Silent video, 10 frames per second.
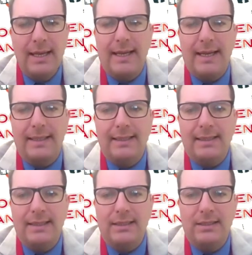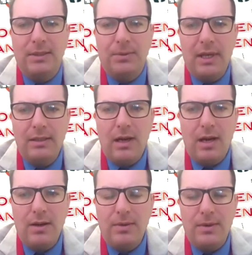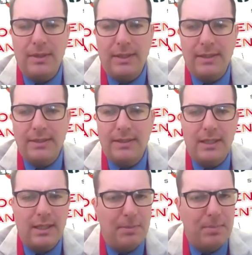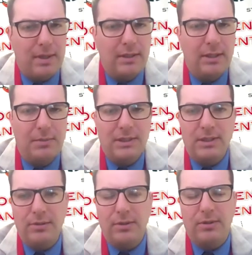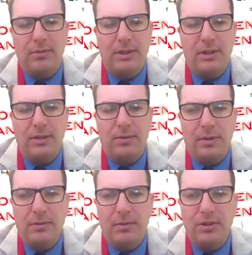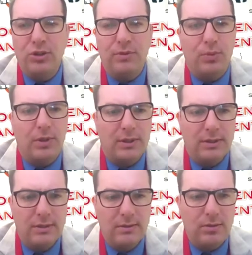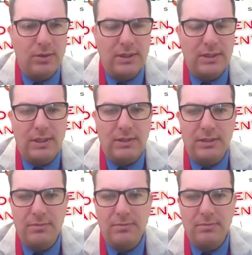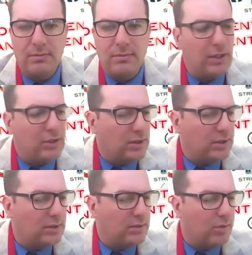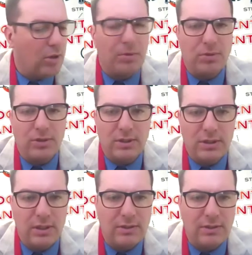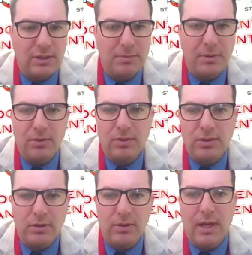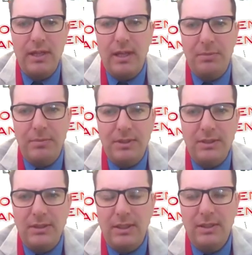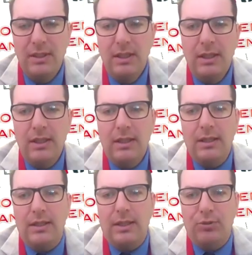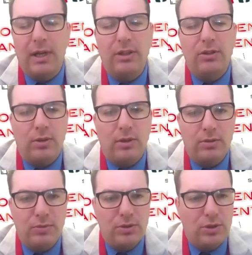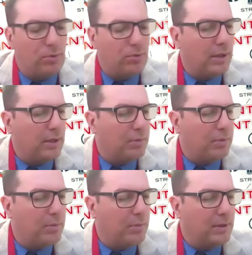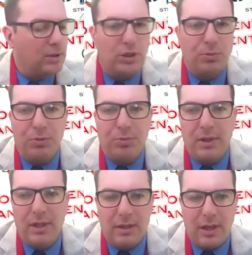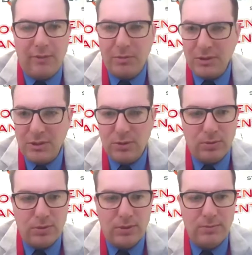And so we are now setting up an interministerial committee with Ministry of Works to discuss not just common goods and services, but also other elements that relate to it, which you can probably assume would be then government stores,